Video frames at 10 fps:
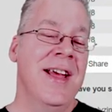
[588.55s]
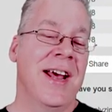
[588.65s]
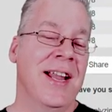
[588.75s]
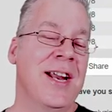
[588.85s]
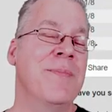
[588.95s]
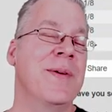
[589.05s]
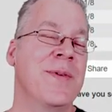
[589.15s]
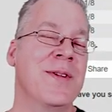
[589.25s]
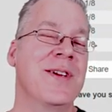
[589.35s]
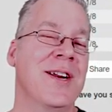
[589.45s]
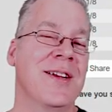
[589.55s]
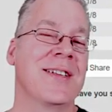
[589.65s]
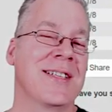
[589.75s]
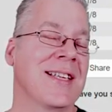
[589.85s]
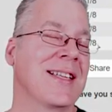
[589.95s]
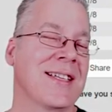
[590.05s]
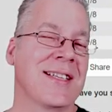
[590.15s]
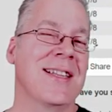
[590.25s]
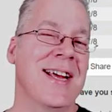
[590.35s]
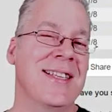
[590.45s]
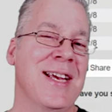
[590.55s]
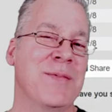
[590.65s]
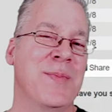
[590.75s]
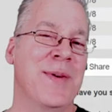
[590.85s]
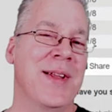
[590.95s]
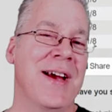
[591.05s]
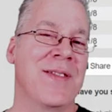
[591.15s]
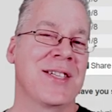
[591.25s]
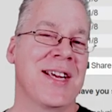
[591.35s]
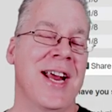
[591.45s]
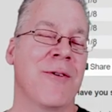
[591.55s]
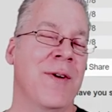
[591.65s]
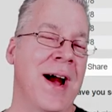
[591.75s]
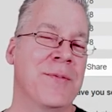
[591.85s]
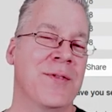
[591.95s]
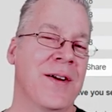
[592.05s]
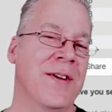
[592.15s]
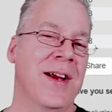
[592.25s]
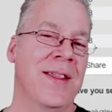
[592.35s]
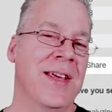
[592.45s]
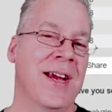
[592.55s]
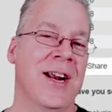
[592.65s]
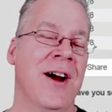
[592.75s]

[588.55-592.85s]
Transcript: And a lot of people, you know, a lot of times people have this kind of wrapped around their head thinking,